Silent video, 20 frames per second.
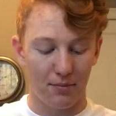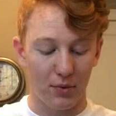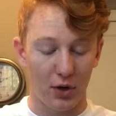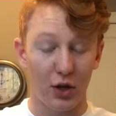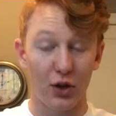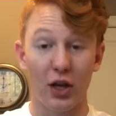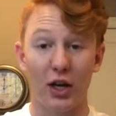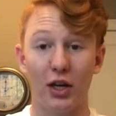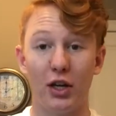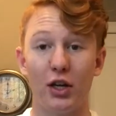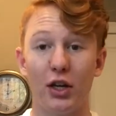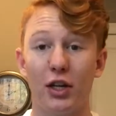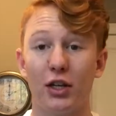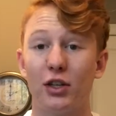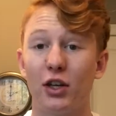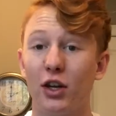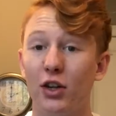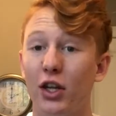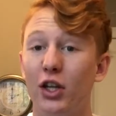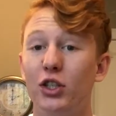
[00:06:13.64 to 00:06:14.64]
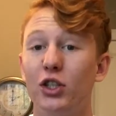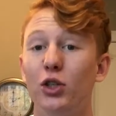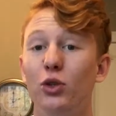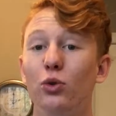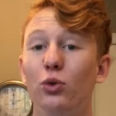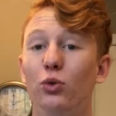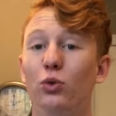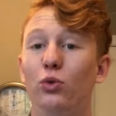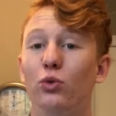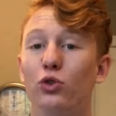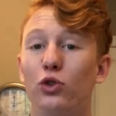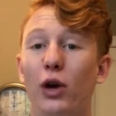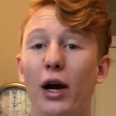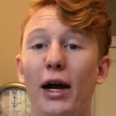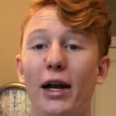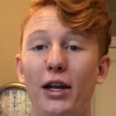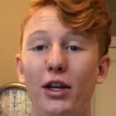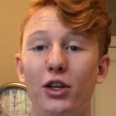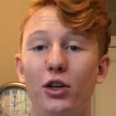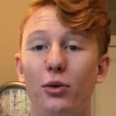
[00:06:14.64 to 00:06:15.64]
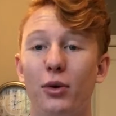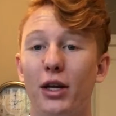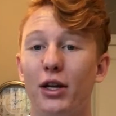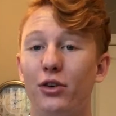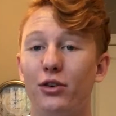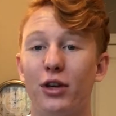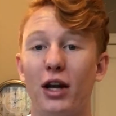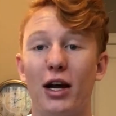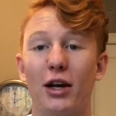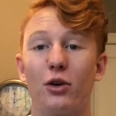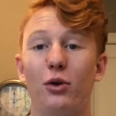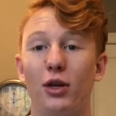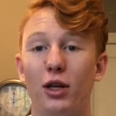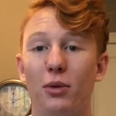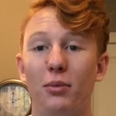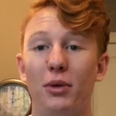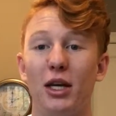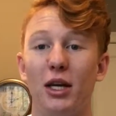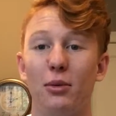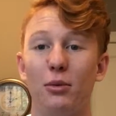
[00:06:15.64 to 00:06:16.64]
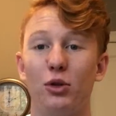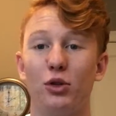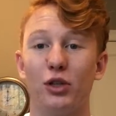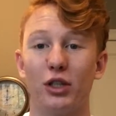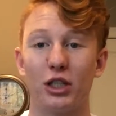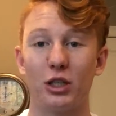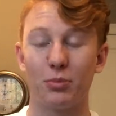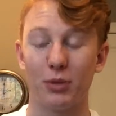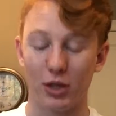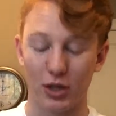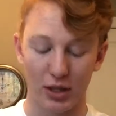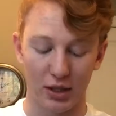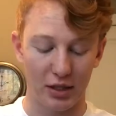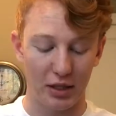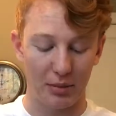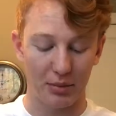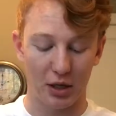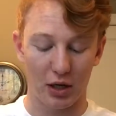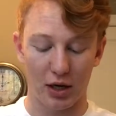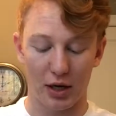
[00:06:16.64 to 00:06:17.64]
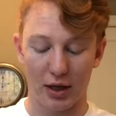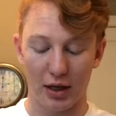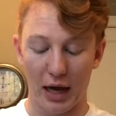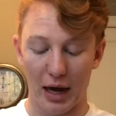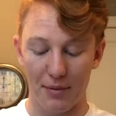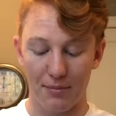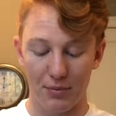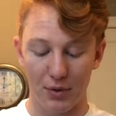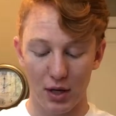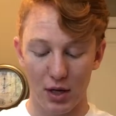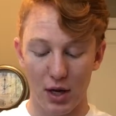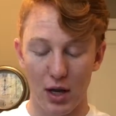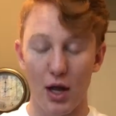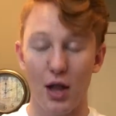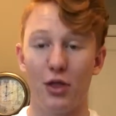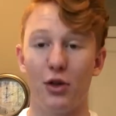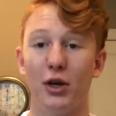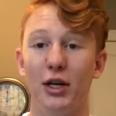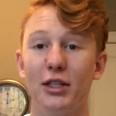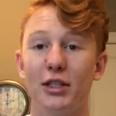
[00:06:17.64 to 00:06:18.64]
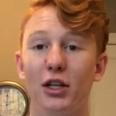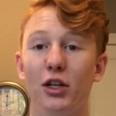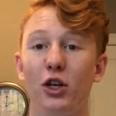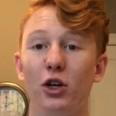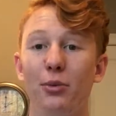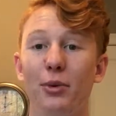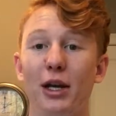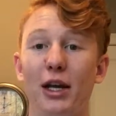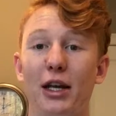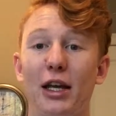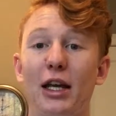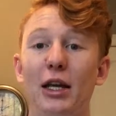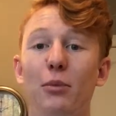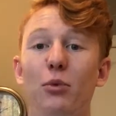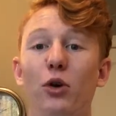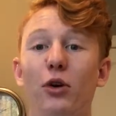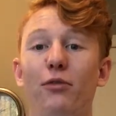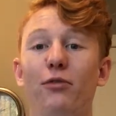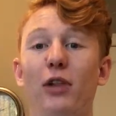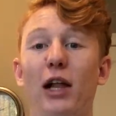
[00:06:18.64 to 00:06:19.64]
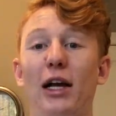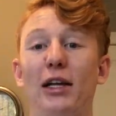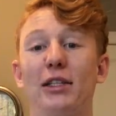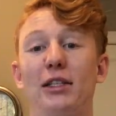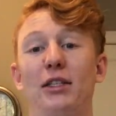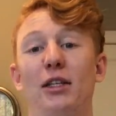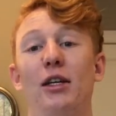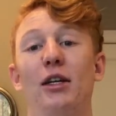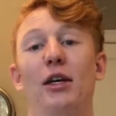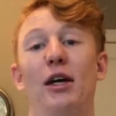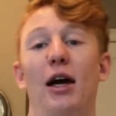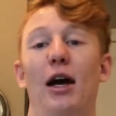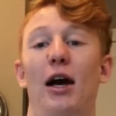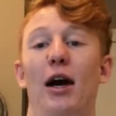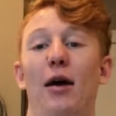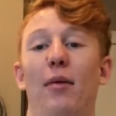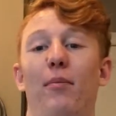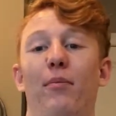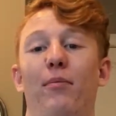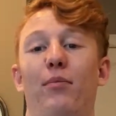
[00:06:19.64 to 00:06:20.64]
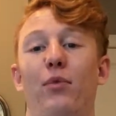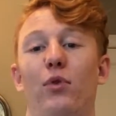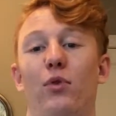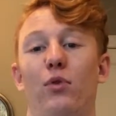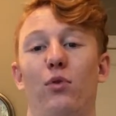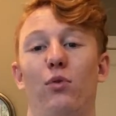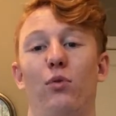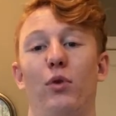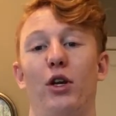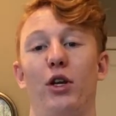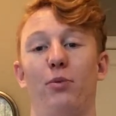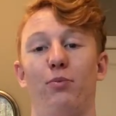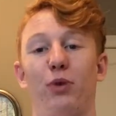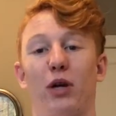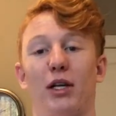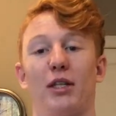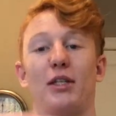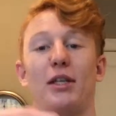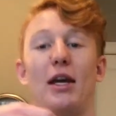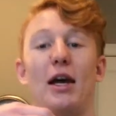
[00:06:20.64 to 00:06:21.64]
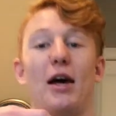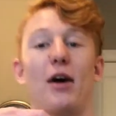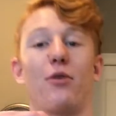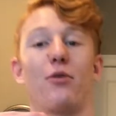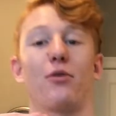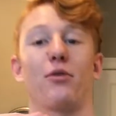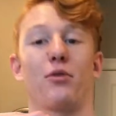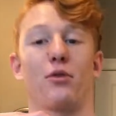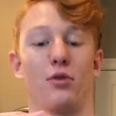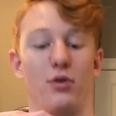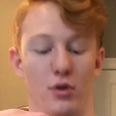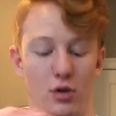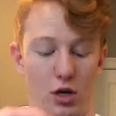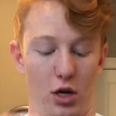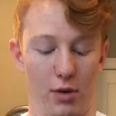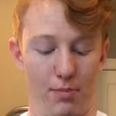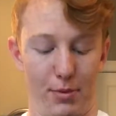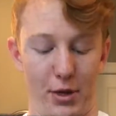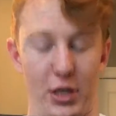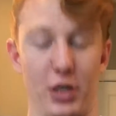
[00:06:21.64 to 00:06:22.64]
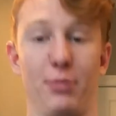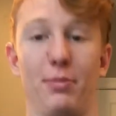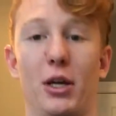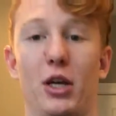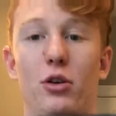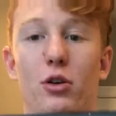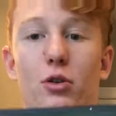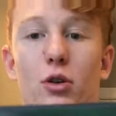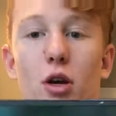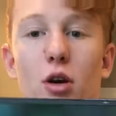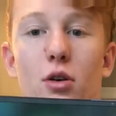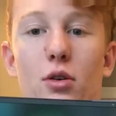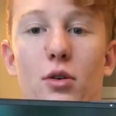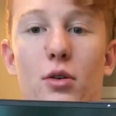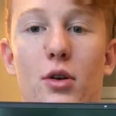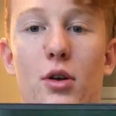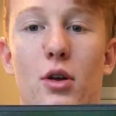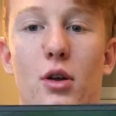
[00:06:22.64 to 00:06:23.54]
Unless you try to do it, you're not going to be able to experience something like that. There is a little bit of keyboard flex. When you press down up by the speaker grill,